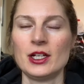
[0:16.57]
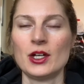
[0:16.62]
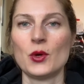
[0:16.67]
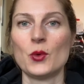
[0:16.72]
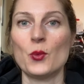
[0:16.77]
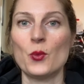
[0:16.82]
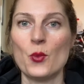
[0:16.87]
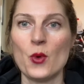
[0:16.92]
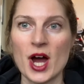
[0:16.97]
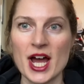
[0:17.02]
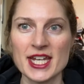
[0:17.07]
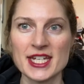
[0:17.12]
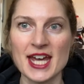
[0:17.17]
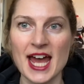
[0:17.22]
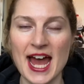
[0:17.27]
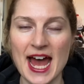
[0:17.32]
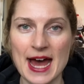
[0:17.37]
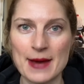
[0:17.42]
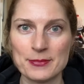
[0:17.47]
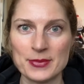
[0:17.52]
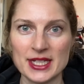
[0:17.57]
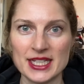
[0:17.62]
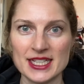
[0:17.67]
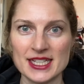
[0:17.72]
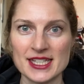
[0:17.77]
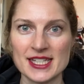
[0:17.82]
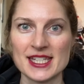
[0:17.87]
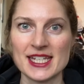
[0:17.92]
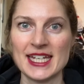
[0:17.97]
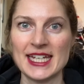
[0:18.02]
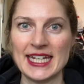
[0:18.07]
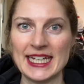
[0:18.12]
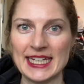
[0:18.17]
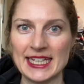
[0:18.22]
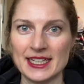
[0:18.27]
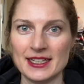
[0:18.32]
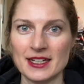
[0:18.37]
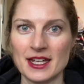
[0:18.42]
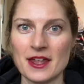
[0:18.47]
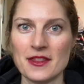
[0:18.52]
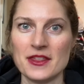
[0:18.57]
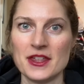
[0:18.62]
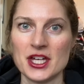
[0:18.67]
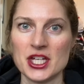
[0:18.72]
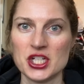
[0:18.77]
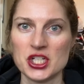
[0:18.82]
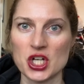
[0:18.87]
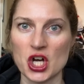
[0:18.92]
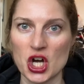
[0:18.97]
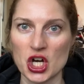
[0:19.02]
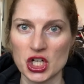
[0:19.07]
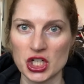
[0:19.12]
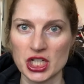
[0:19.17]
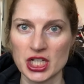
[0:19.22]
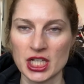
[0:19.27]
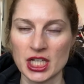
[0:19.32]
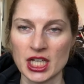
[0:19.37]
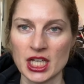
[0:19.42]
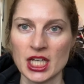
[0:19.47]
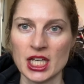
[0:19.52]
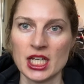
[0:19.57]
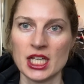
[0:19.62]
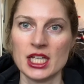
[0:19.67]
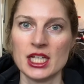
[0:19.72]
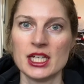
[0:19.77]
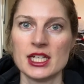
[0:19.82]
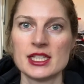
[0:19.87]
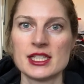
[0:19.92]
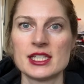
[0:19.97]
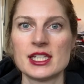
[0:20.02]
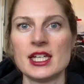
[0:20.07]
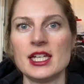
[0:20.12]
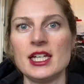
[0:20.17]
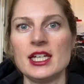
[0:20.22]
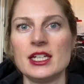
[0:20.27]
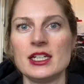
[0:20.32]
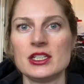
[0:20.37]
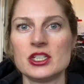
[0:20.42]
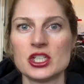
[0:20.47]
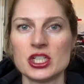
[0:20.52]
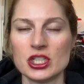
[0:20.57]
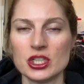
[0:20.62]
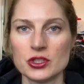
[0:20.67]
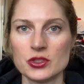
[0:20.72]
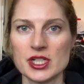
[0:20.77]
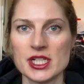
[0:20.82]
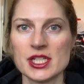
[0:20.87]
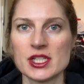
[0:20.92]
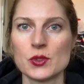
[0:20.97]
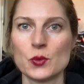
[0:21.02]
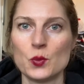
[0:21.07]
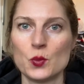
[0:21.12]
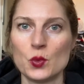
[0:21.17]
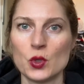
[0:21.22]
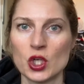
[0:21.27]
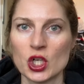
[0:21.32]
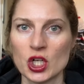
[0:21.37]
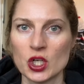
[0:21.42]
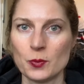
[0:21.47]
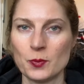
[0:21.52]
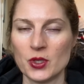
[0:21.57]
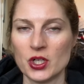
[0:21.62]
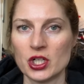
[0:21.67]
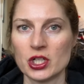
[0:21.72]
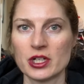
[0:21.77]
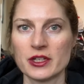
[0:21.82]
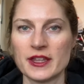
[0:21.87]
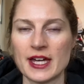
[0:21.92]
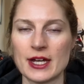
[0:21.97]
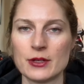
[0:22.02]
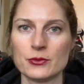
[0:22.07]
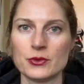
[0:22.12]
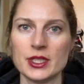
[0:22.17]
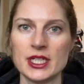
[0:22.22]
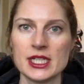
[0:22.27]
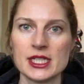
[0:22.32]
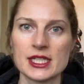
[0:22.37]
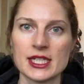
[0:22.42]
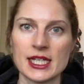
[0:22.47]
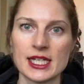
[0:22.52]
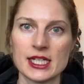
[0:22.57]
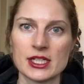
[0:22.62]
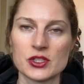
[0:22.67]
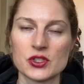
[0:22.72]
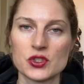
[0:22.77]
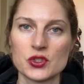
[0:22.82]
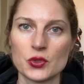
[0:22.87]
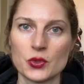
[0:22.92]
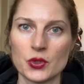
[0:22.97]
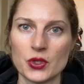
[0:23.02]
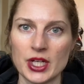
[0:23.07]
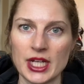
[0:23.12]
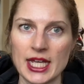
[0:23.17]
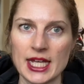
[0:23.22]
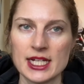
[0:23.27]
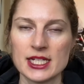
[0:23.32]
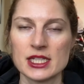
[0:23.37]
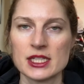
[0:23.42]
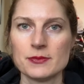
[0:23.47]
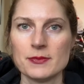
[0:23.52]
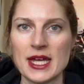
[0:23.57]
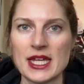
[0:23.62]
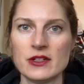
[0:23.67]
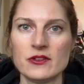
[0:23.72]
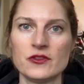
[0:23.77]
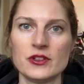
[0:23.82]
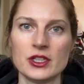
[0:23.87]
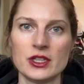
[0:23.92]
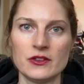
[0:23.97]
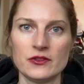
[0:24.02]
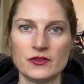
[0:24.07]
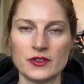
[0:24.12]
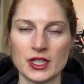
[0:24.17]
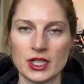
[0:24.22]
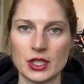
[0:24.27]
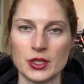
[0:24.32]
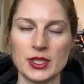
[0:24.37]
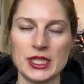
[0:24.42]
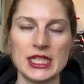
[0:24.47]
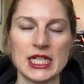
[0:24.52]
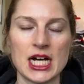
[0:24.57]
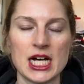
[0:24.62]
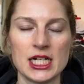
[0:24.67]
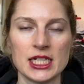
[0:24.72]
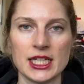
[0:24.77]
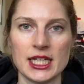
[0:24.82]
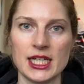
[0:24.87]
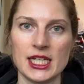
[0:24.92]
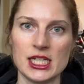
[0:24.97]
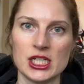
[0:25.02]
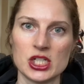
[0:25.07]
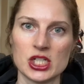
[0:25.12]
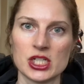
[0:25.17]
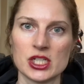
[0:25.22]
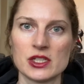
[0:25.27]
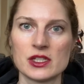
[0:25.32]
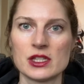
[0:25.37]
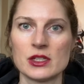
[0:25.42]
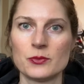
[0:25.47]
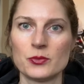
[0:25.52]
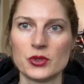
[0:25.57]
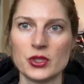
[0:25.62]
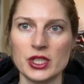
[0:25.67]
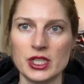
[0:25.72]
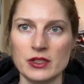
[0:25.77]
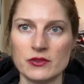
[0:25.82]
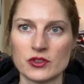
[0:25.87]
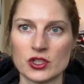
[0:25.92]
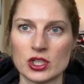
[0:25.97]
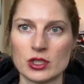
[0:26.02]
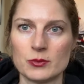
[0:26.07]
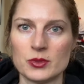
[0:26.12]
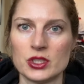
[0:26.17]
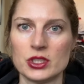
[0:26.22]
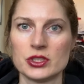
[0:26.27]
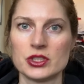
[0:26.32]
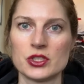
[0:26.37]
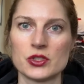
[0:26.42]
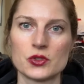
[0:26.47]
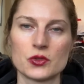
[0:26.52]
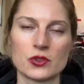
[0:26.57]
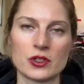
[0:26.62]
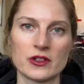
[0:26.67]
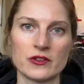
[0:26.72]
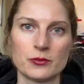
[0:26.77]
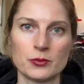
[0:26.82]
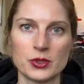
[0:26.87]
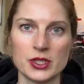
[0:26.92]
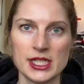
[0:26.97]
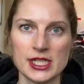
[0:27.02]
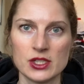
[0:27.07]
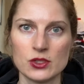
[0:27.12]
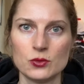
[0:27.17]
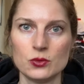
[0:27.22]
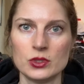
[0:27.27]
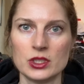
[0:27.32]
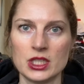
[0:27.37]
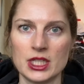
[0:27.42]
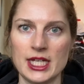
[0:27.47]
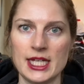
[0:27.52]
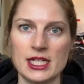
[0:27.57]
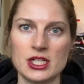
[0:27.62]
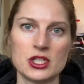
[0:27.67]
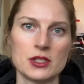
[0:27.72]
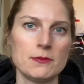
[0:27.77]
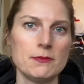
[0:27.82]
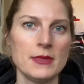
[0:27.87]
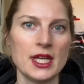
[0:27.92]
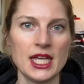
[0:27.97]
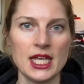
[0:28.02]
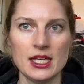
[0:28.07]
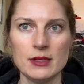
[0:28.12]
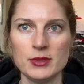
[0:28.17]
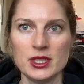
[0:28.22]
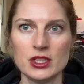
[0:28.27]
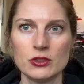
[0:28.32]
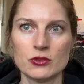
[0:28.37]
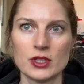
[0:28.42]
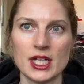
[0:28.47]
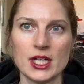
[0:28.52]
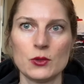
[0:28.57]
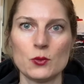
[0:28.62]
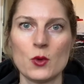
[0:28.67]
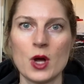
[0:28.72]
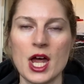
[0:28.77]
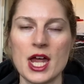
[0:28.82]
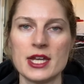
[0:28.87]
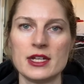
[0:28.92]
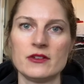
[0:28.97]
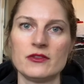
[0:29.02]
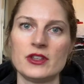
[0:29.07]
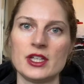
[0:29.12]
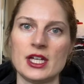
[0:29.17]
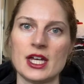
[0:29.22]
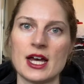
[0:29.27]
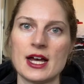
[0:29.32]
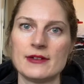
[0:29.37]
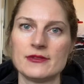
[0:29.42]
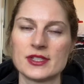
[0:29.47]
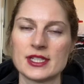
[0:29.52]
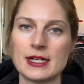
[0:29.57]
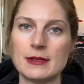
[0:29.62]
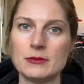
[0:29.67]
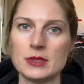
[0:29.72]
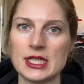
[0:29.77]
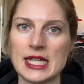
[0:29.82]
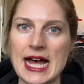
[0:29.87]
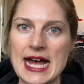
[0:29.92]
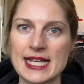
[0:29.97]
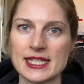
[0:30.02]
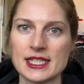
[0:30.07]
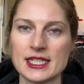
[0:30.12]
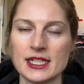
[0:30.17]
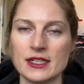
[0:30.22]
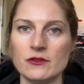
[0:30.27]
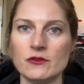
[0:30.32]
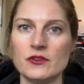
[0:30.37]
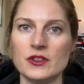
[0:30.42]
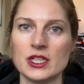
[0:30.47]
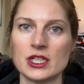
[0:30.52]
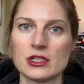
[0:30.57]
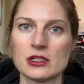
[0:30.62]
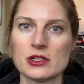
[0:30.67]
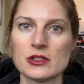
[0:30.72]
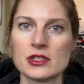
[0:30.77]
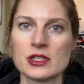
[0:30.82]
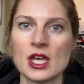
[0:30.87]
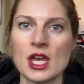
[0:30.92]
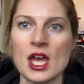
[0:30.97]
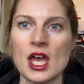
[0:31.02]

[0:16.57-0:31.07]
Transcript: What Happens in the Dark. It's a children's workbook that reads like a story, and it's meant for the very young ages, the pre-verbal to sort of preschool age, maybe grade one if they have some lasting fears.